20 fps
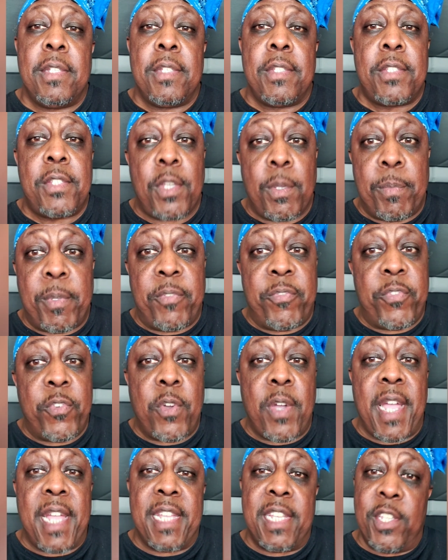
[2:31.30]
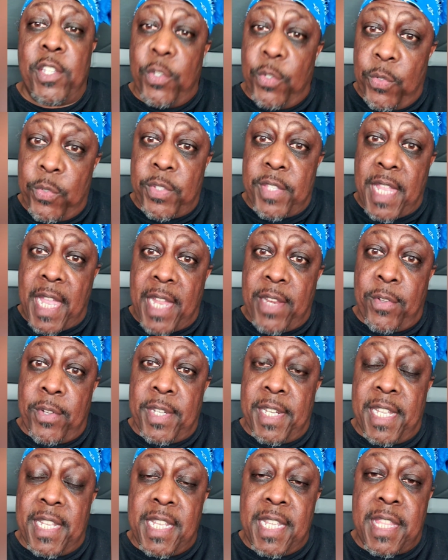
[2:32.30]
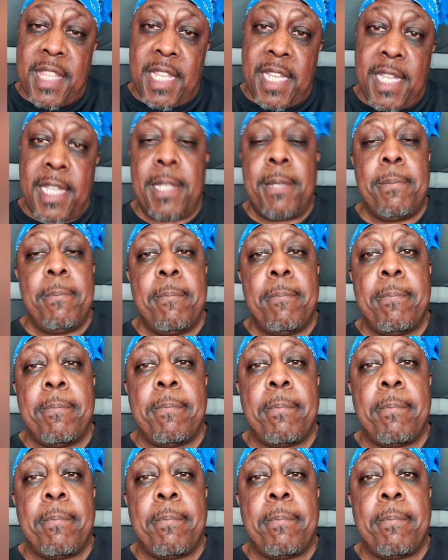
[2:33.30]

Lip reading: So before I use that on anything,